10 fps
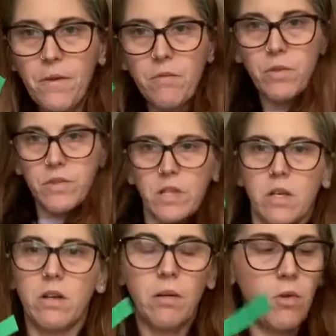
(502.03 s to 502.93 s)
if you see
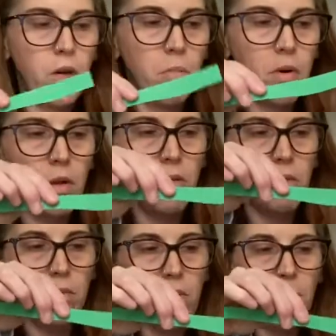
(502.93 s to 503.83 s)
here, I'm going to put it
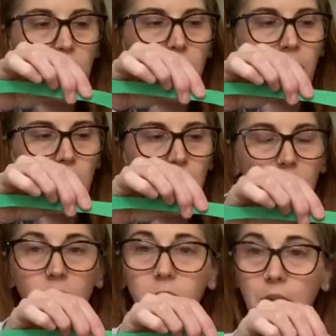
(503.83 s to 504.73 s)
through a petal on
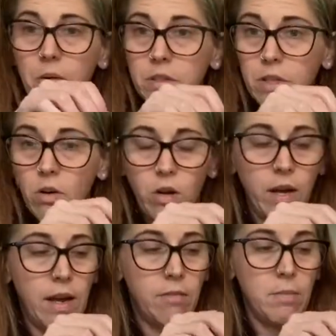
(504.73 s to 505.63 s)
the flowers I already
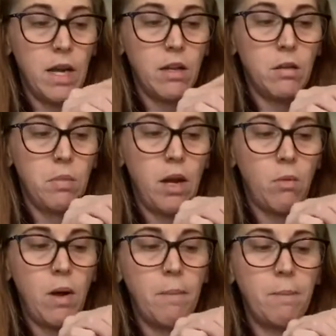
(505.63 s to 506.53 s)
have made, the pink
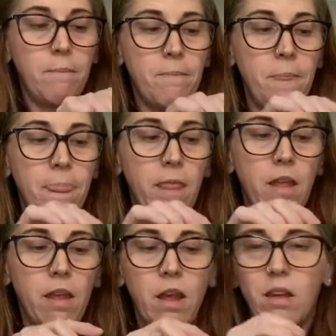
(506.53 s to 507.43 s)
one.
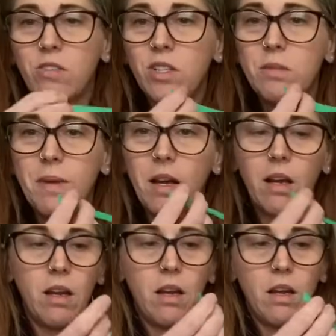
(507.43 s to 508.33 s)
And just make
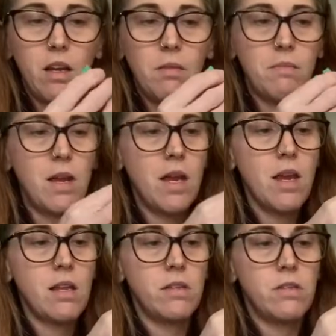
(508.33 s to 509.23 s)

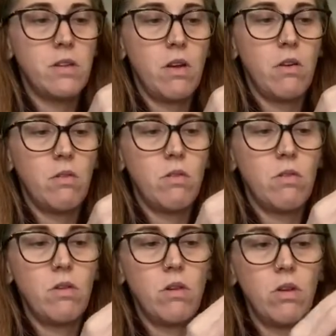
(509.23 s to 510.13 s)
it so
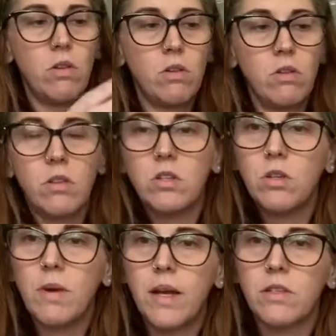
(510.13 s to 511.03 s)
the
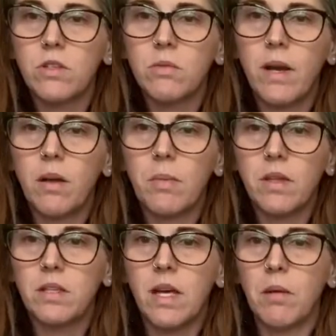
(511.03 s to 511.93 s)
2 ends are right up at
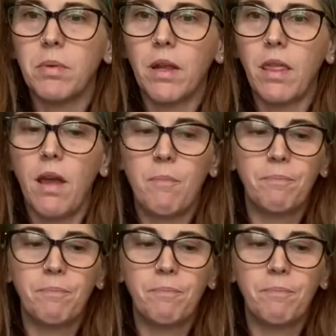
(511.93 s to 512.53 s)
the top like that.